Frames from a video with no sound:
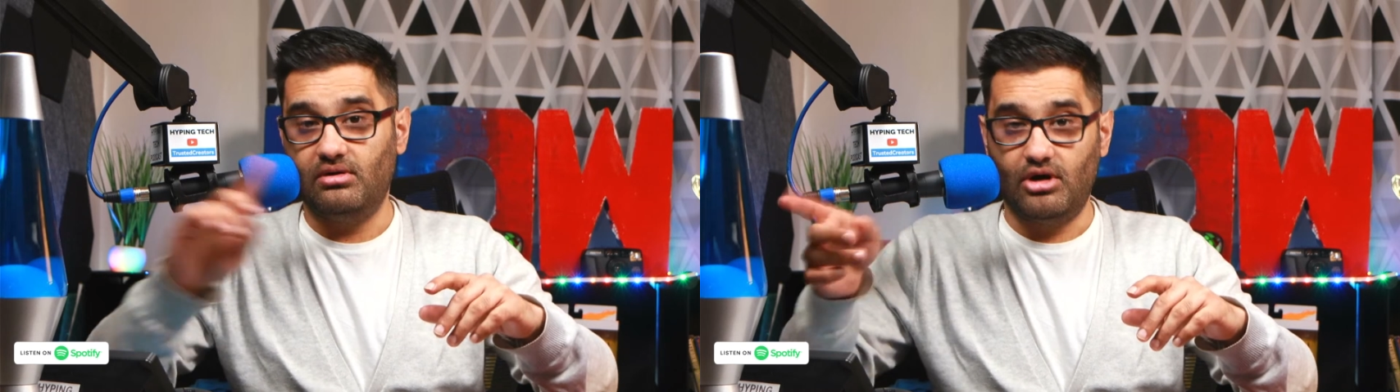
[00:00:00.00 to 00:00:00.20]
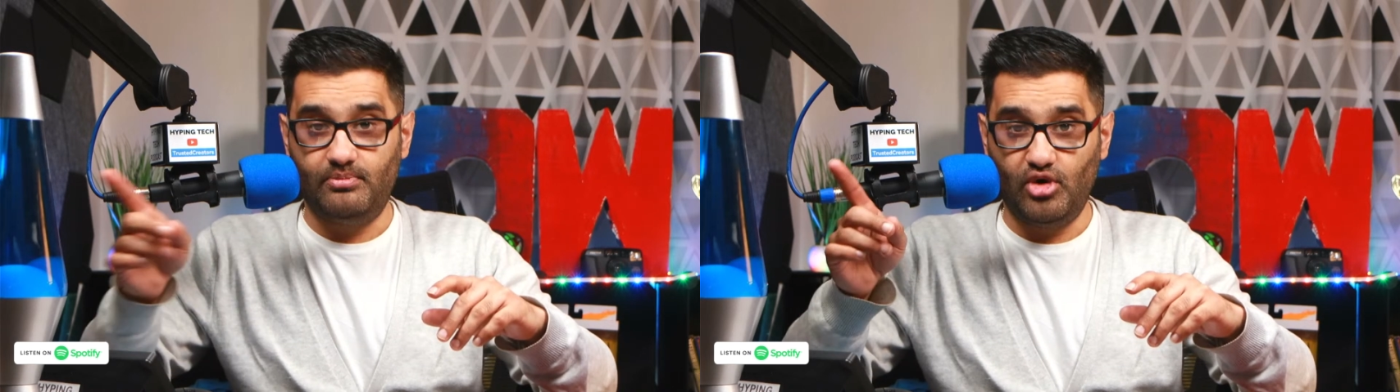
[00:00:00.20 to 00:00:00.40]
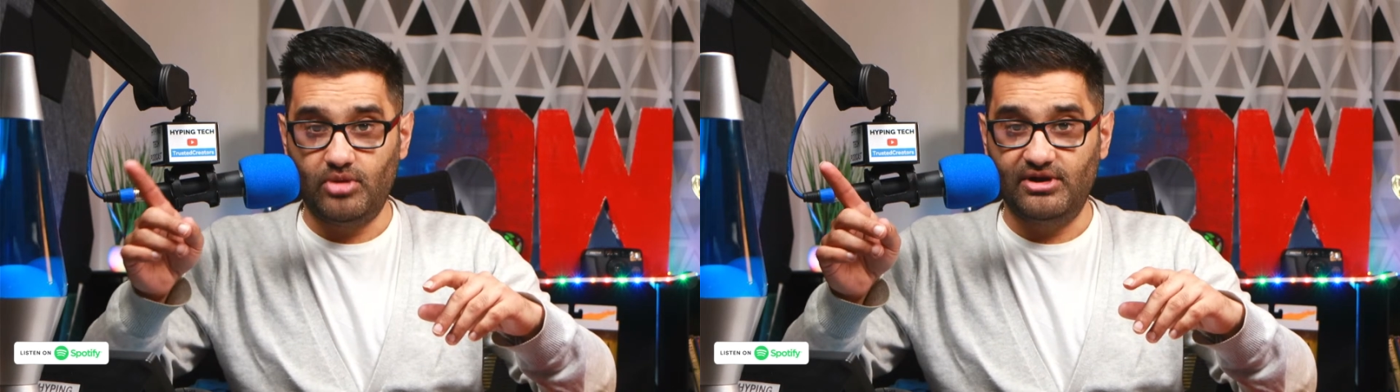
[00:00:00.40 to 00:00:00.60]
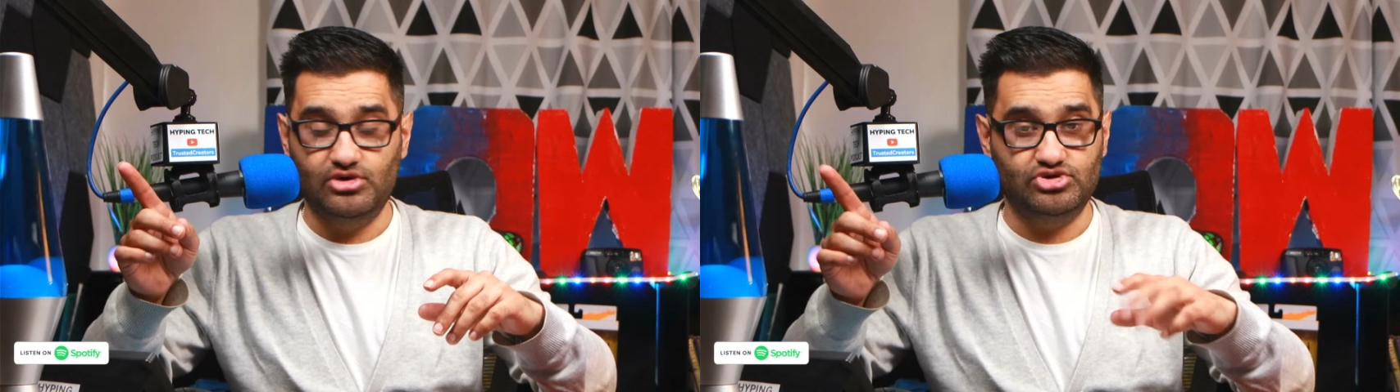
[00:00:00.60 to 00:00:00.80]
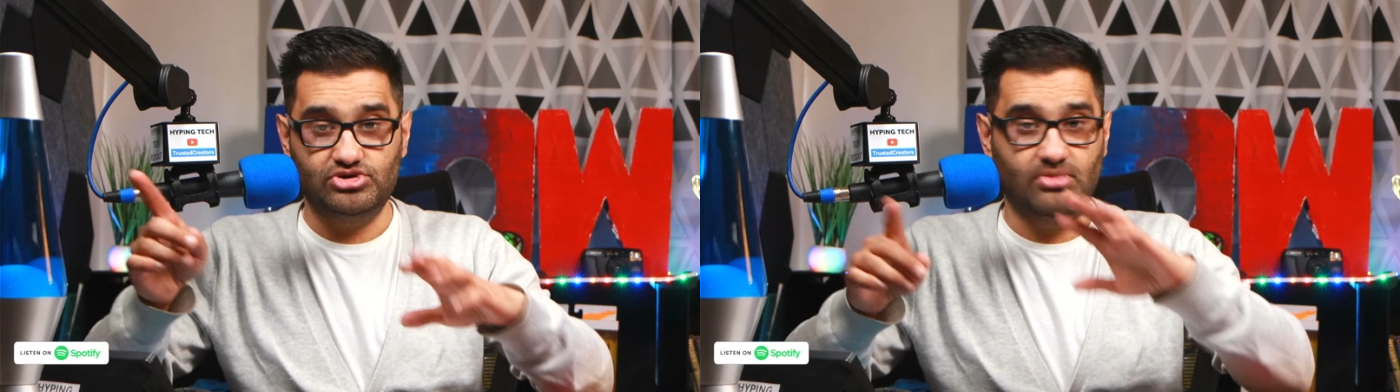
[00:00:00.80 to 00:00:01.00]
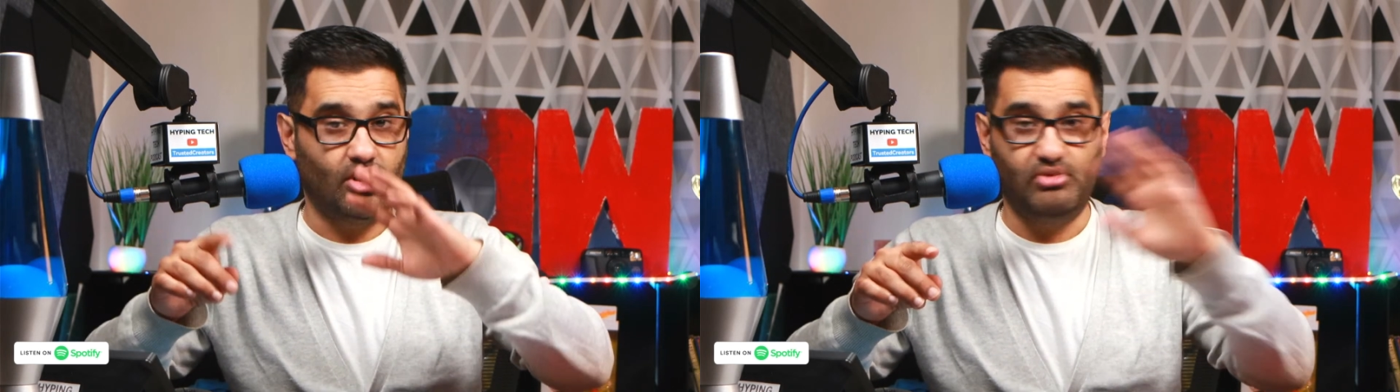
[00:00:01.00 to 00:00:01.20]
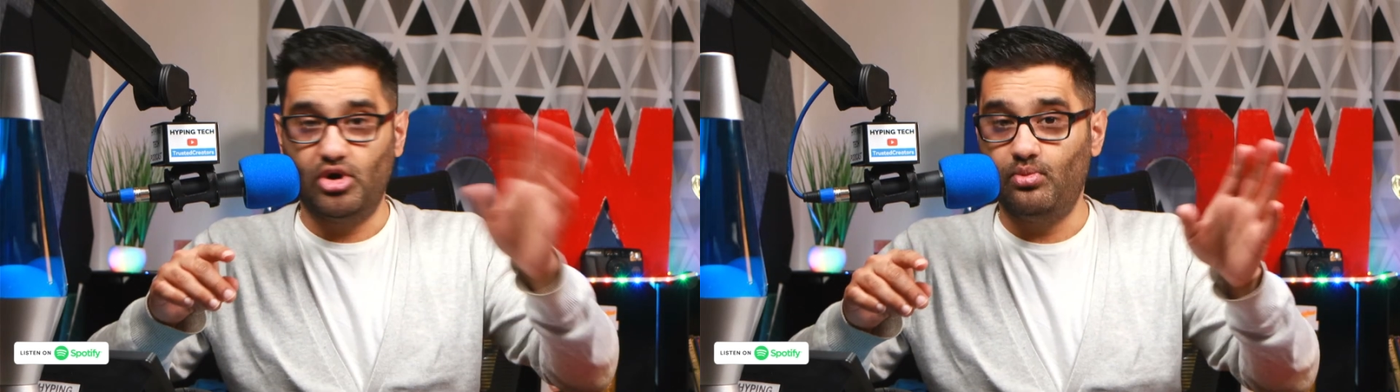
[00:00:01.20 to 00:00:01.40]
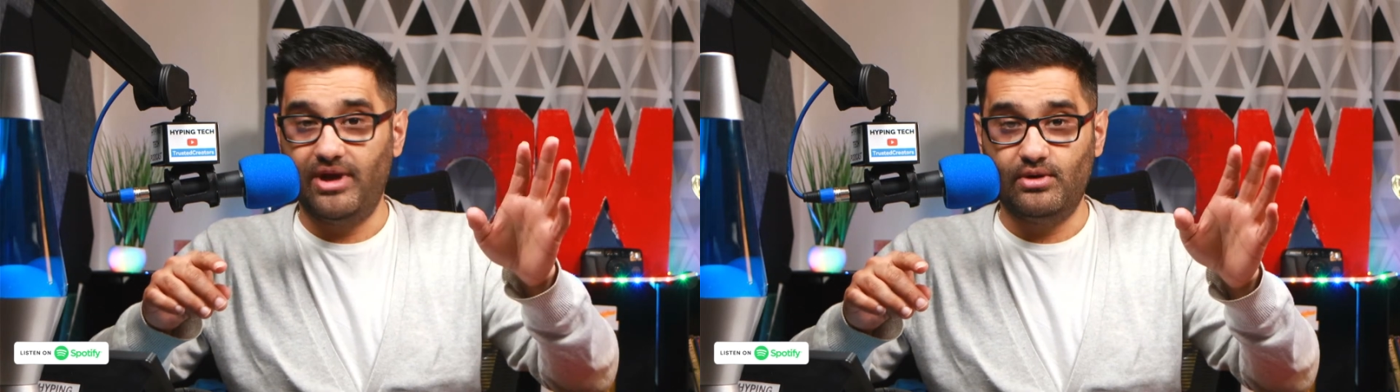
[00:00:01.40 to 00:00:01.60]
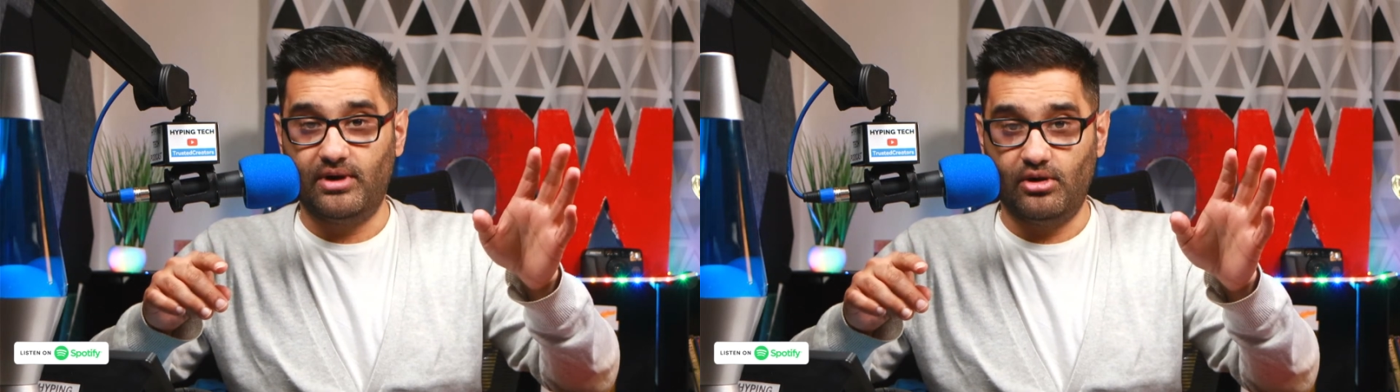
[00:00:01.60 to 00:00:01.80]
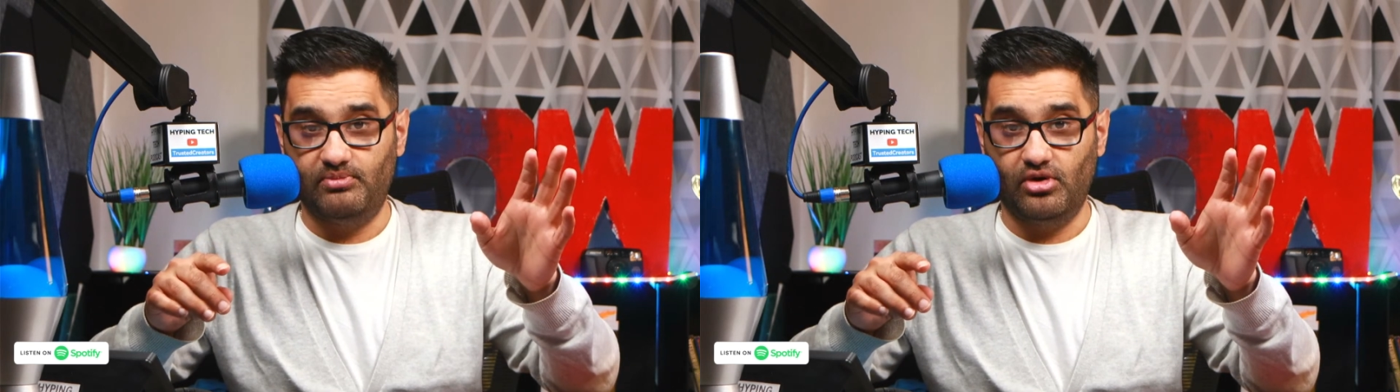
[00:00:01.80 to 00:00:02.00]
Upload them on YouTube, upload them where you want
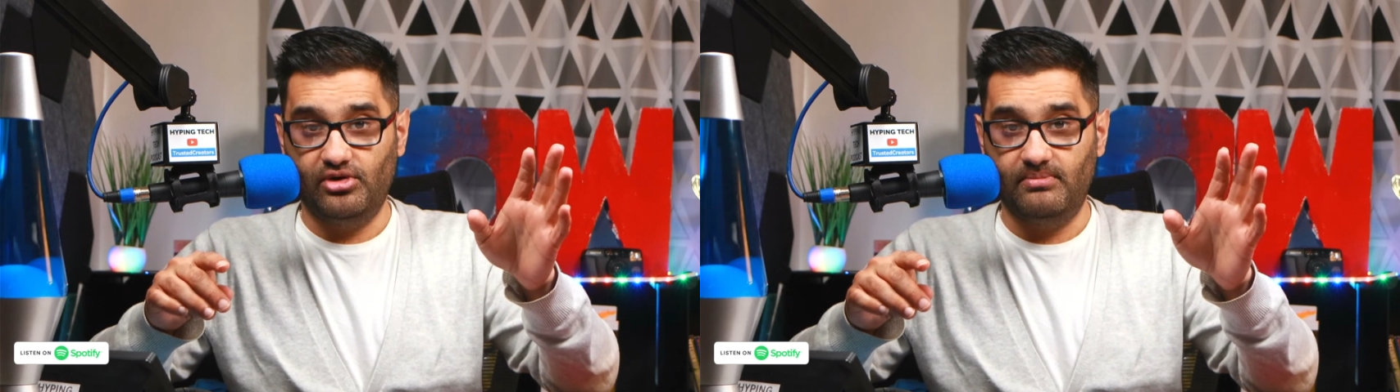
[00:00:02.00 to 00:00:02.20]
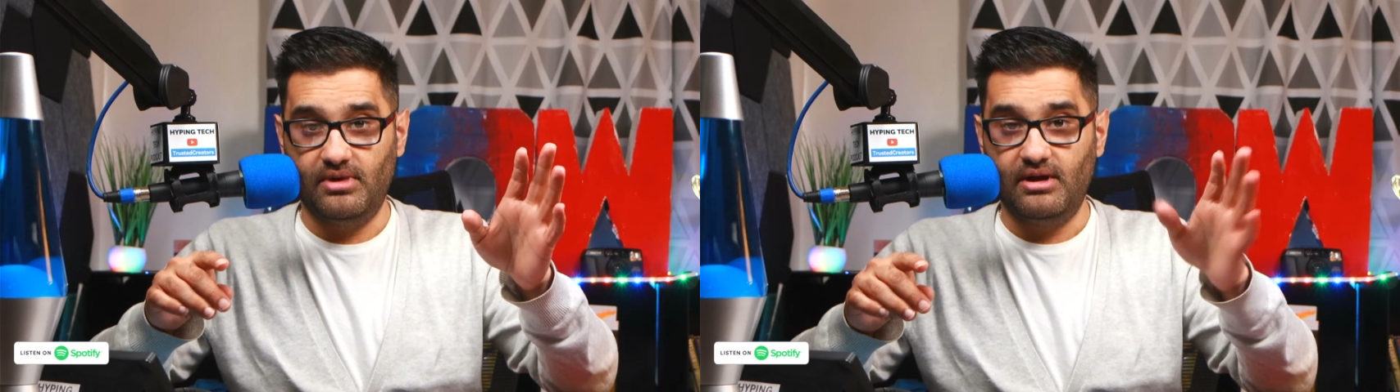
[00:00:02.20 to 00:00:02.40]
to upload them.